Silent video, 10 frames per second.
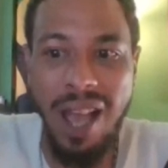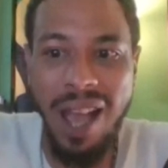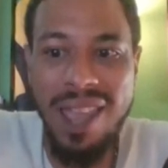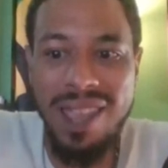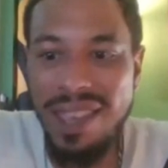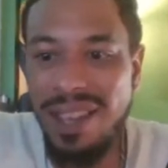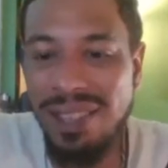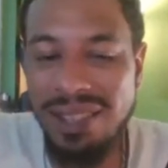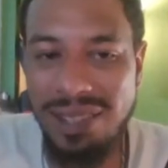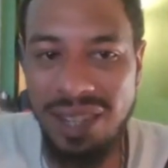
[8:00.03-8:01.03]
I
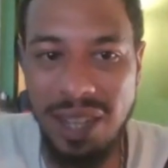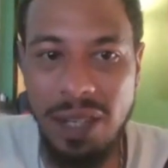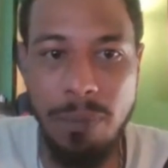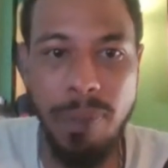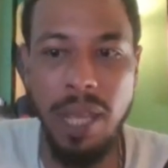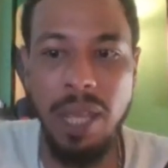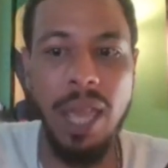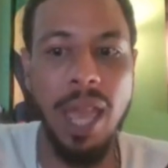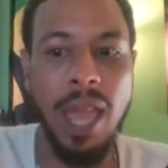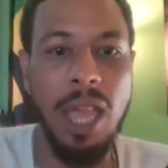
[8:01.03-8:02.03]
easily see it
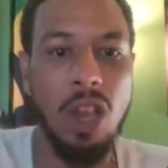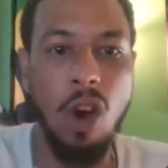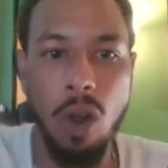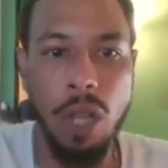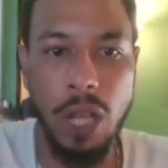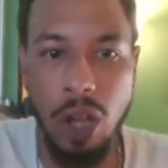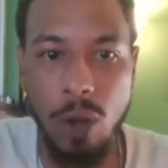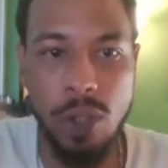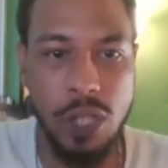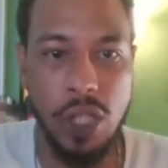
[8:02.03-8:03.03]
being a goal and
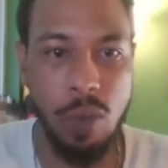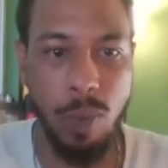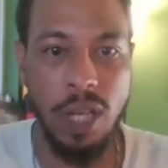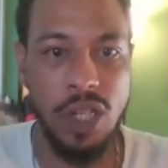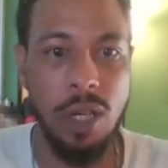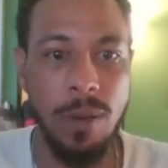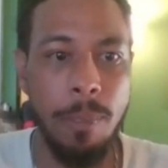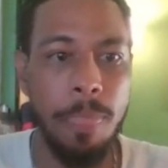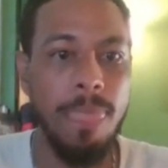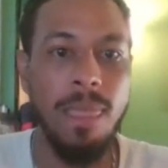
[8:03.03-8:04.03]
goal situation
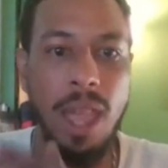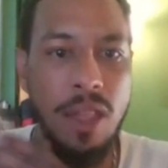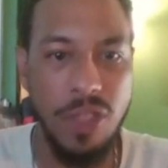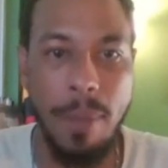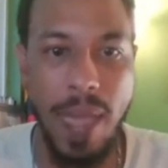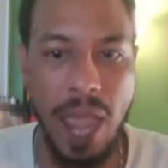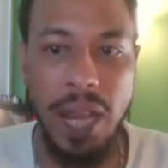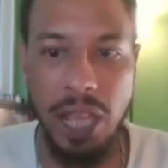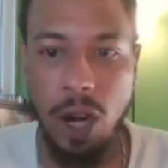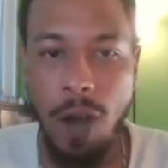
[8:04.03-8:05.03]
and them
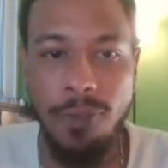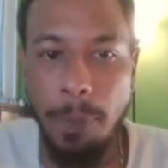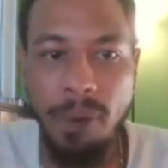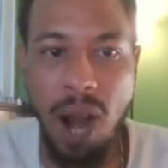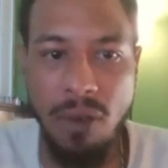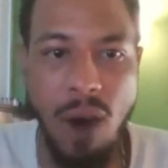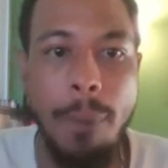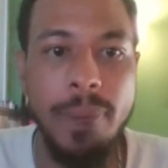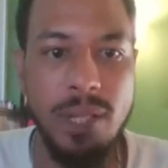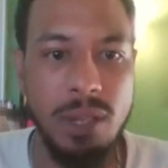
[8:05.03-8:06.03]
handing it off to Brian
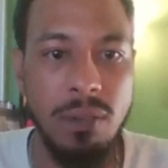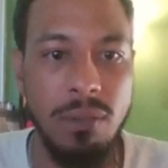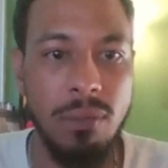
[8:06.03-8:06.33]
Robinson.